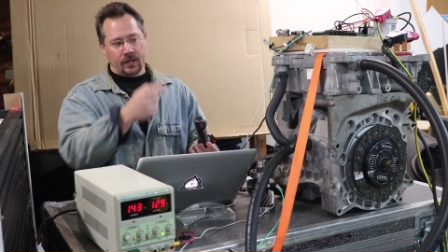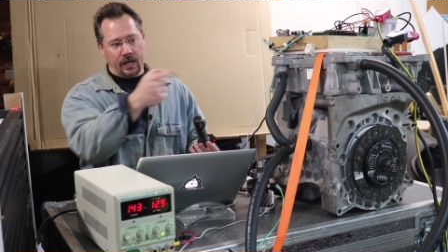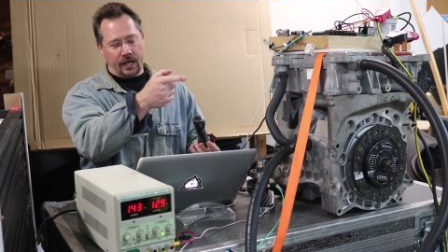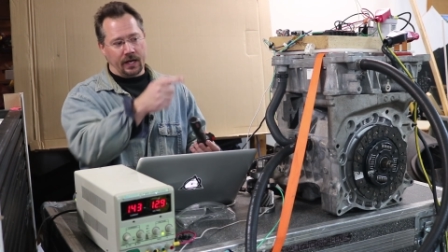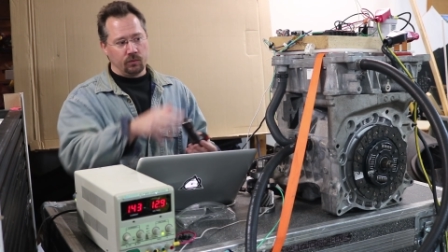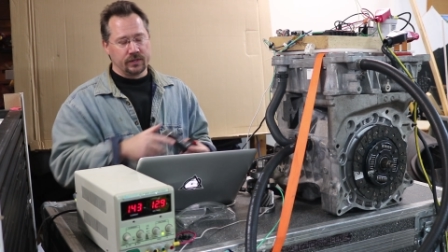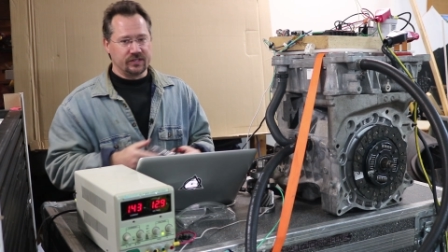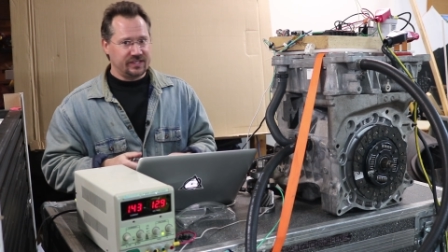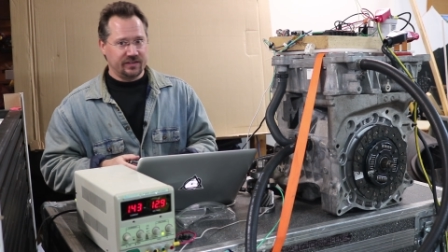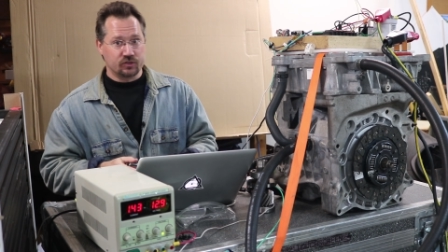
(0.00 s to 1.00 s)
we're going to
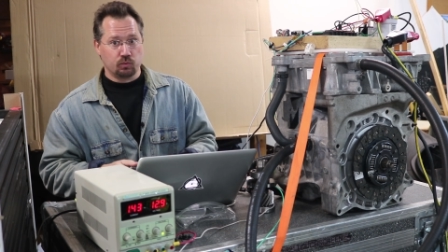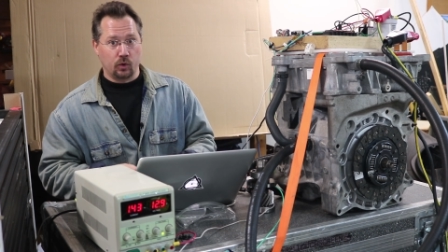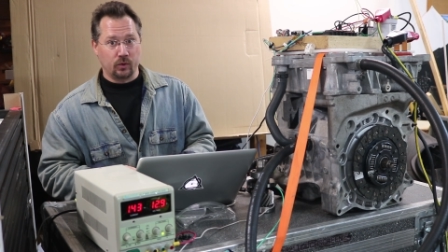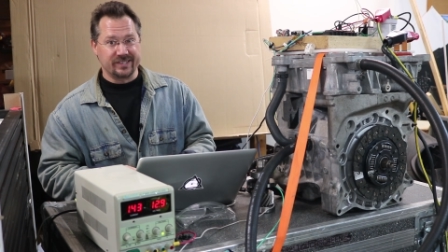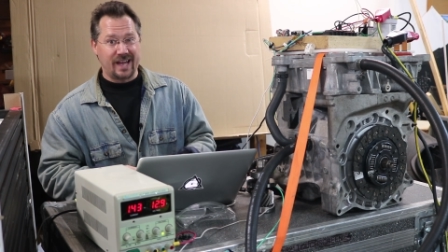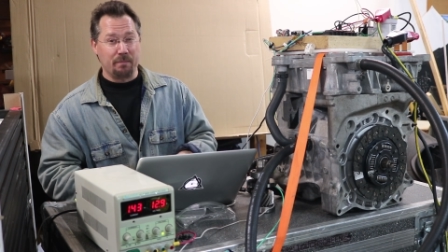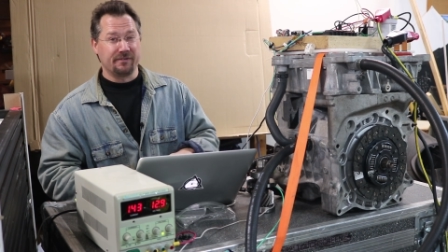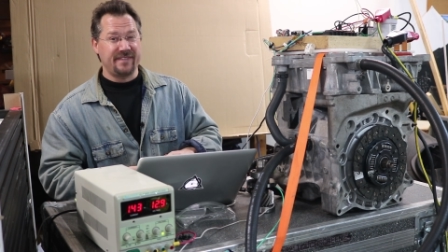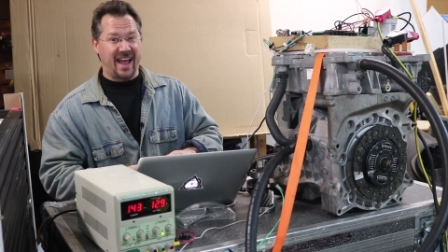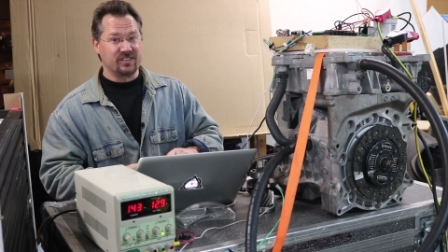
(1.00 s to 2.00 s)
see this rotor stop
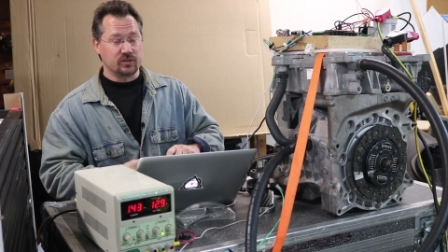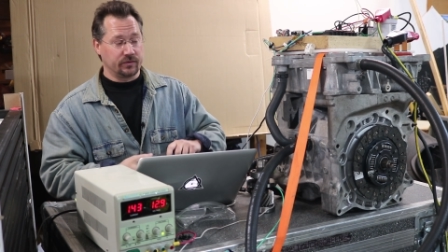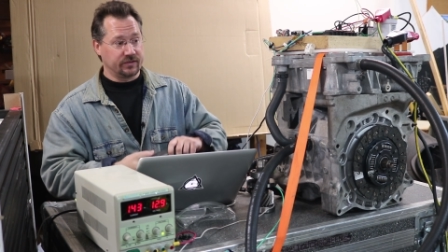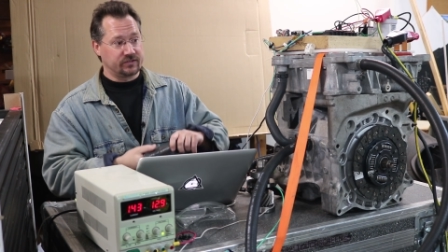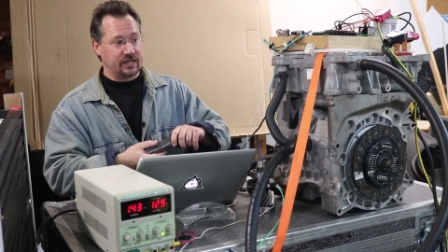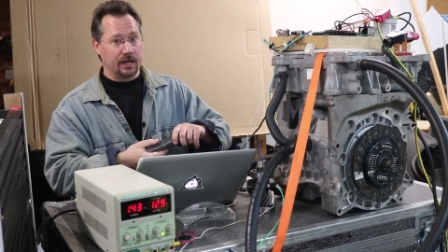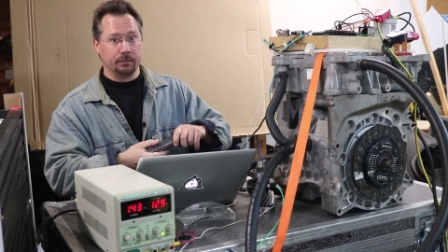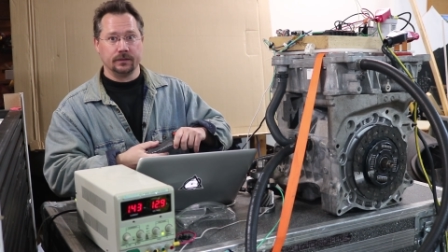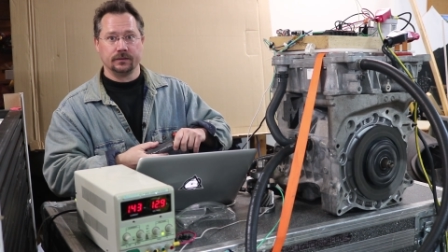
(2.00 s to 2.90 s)
faster this time.